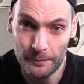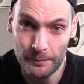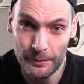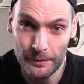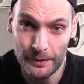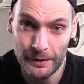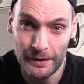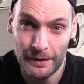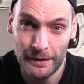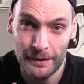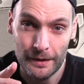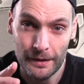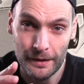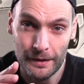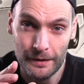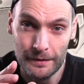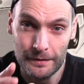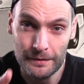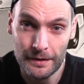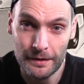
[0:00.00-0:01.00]
My Boy,
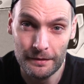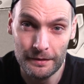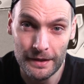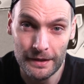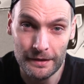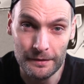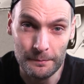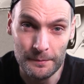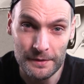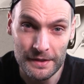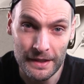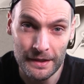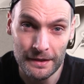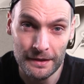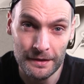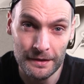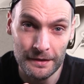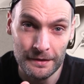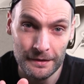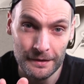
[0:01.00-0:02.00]
starring Adam
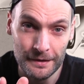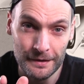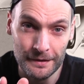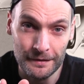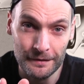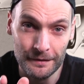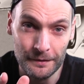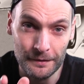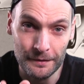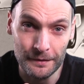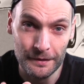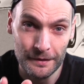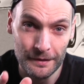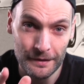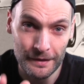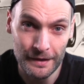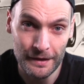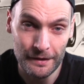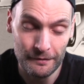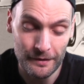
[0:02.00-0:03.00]
Sandler, is on
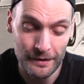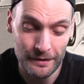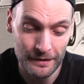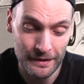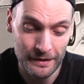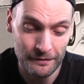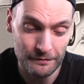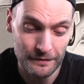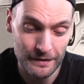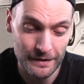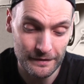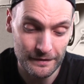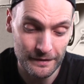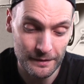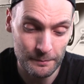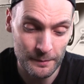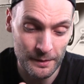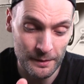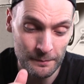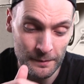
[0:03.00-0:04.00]
Netflix at
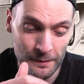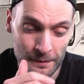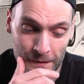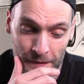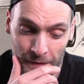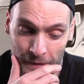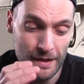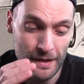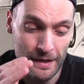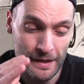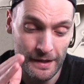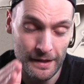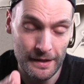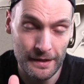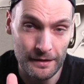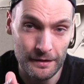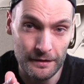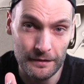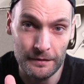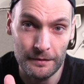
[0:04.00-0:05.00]
the moment. It
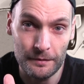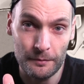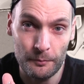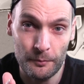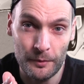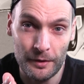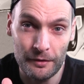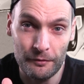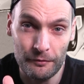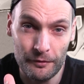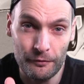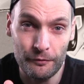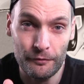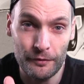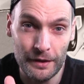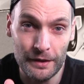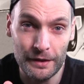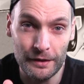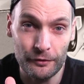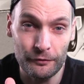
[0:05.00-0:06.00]
is one of the
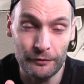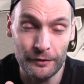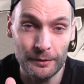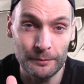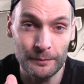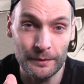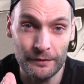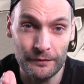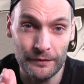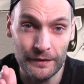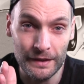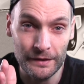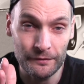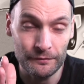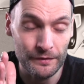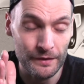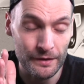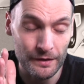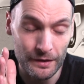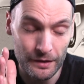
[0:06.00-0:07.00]
funniest films I've seen
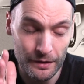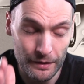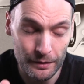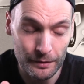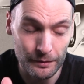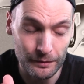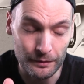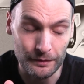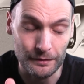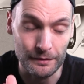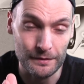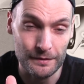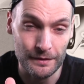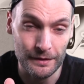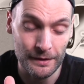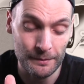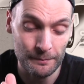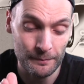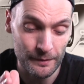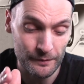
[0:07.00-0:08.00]
for a long, long
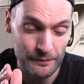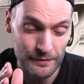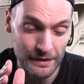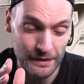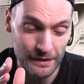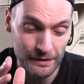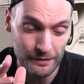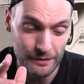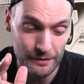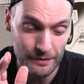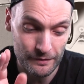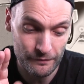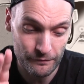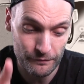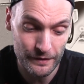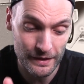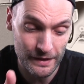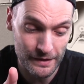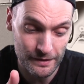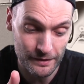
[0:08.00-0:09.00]
time. I've seen it
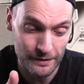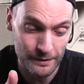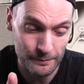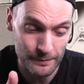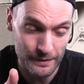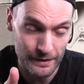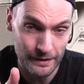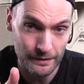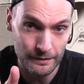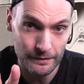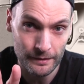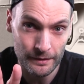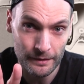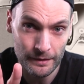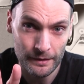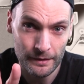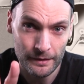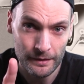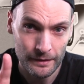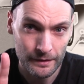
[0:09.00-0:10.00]
3 times now.
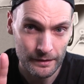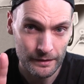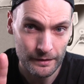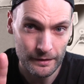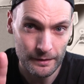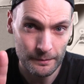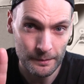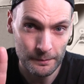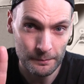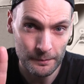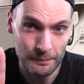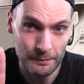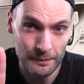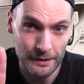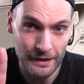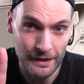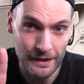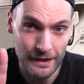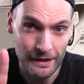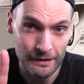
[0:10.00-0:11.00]
Look at him, I'm
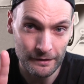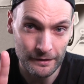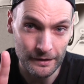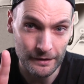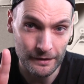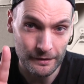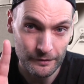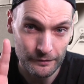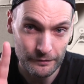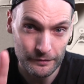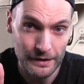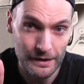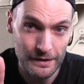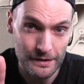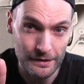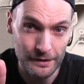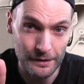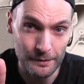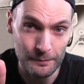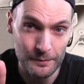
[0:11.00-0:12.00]
bloody counting. 3
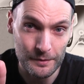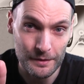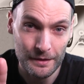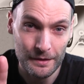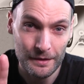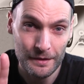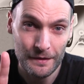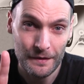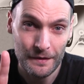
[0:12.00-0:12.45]
times.